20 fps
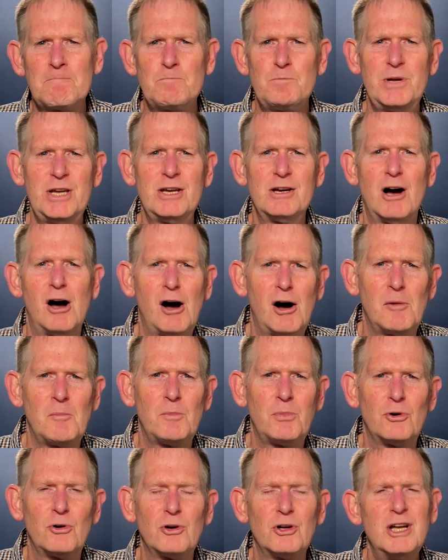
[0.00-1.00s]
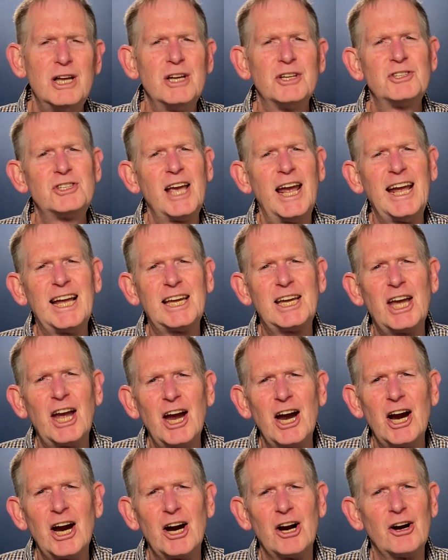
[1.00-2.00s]
Be humble. Take
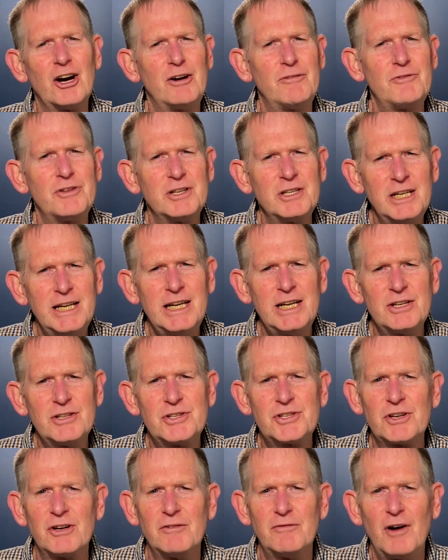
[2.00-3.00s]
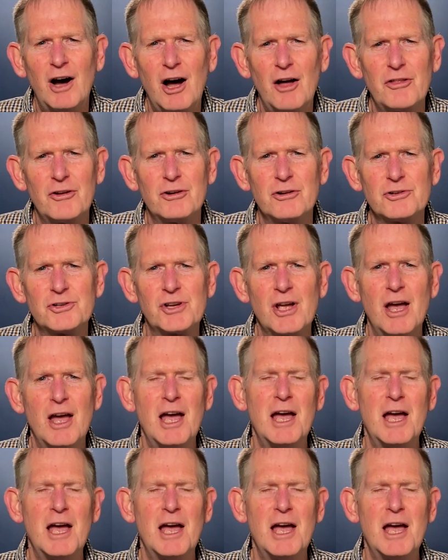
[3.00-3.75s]
care of the needs of others.